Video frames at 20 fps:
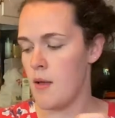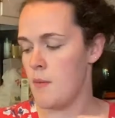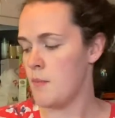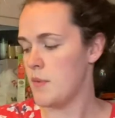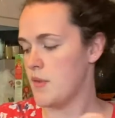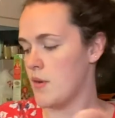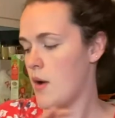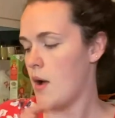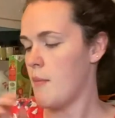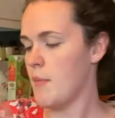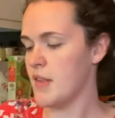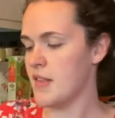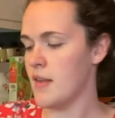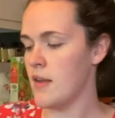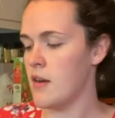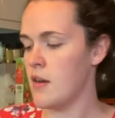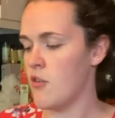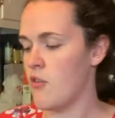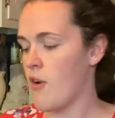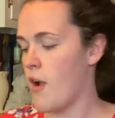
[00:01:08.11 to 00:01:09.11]
So I'm
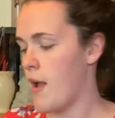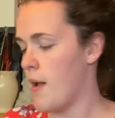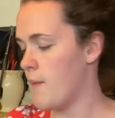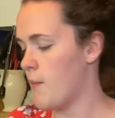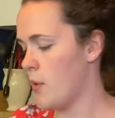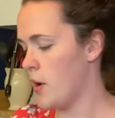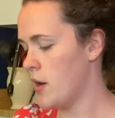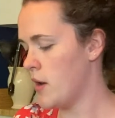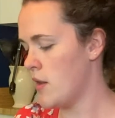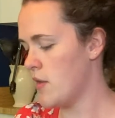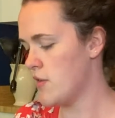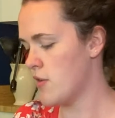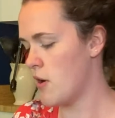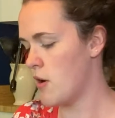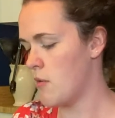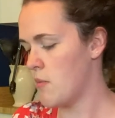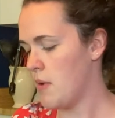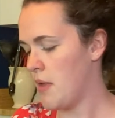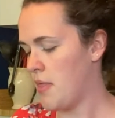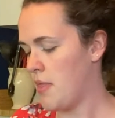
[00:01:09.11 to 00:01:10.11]
excited to try it. We're gonna
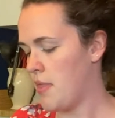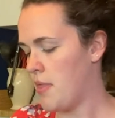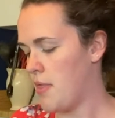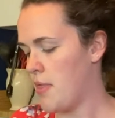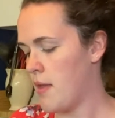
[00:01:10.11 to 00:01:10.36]
start with